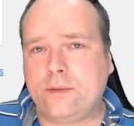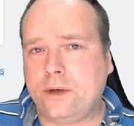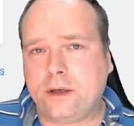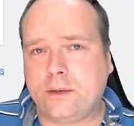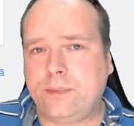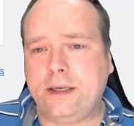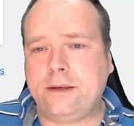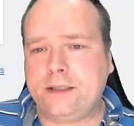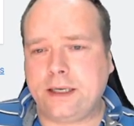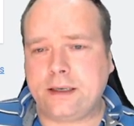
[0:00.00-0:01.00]
will not be
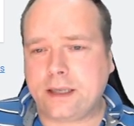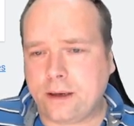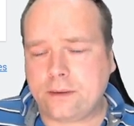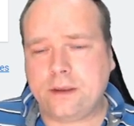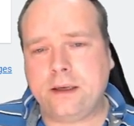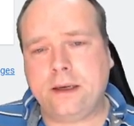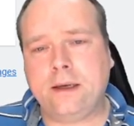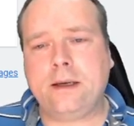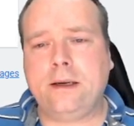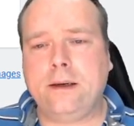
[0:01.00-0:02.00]
taken down,
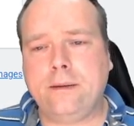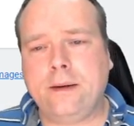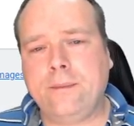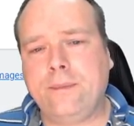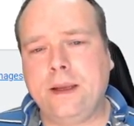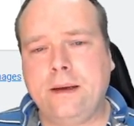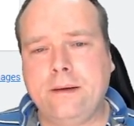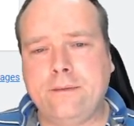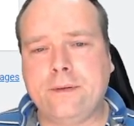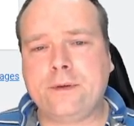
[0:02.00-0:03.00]
and everything